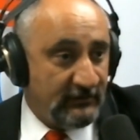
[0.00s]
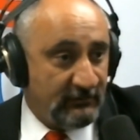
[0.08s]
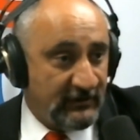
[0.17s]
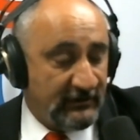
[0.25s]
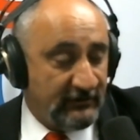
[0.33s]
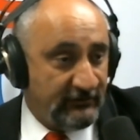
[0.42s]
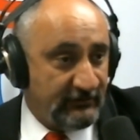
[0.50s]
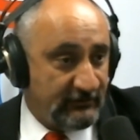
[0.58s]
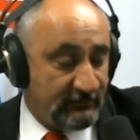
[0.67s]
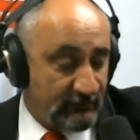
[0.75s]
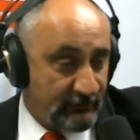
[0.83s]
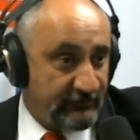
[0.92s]
because they're
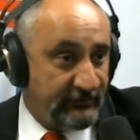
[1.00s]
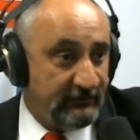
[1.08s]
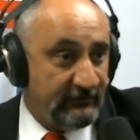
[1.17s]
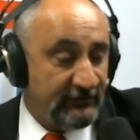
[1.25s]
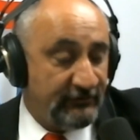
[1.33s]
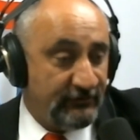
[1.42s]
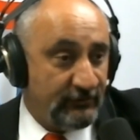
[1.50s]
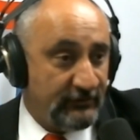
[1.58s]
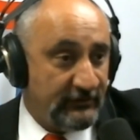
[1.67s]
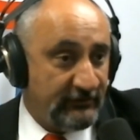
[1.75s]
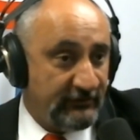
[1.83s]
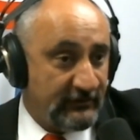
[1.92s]
receiving
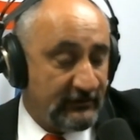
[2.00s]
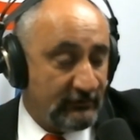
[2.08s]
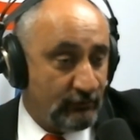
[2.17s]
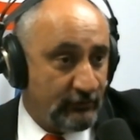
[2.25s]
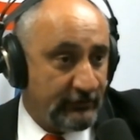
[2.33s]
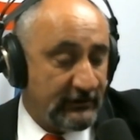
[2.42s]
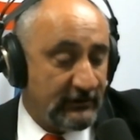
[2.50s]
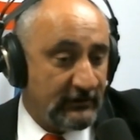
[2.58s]
students and they're working.